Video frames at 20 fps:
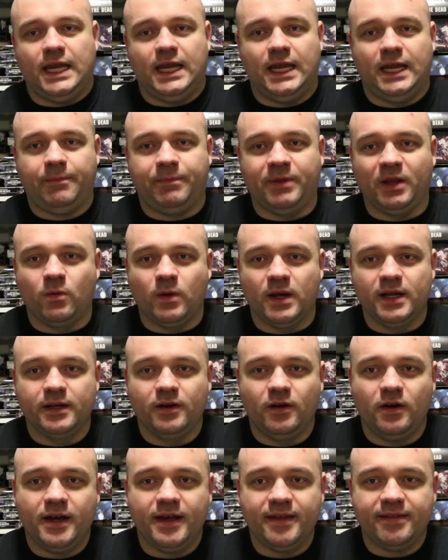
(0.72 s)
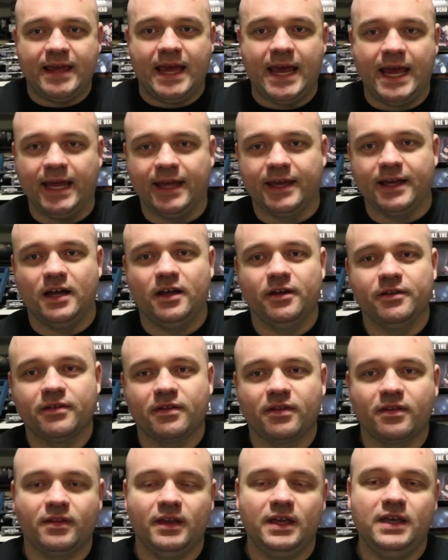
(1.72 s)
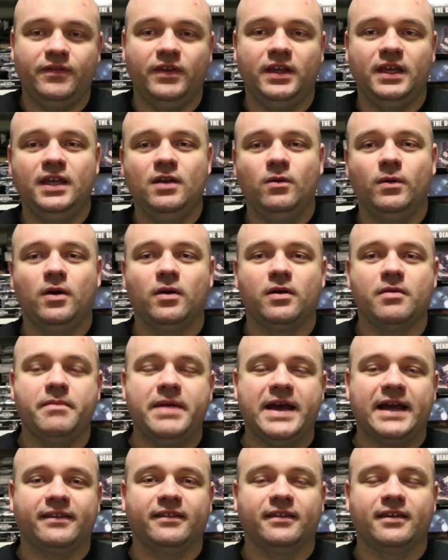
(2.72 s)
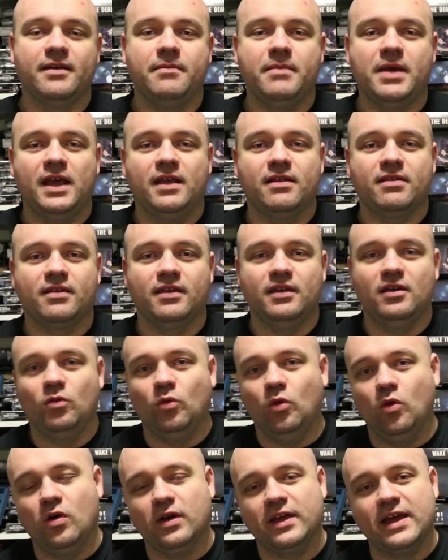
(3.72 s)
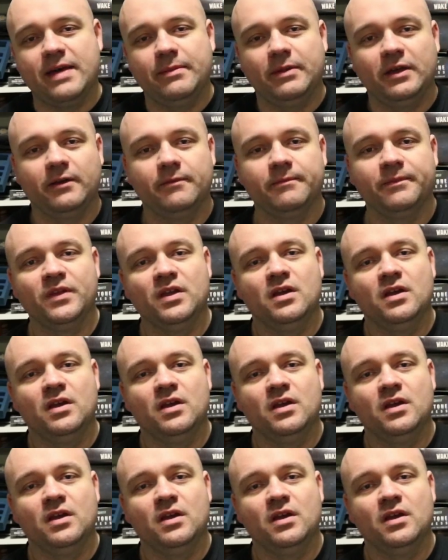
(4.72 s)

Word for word: Epic one, guys. How you going? Steve here. Welcome back to Command Center Wargaming.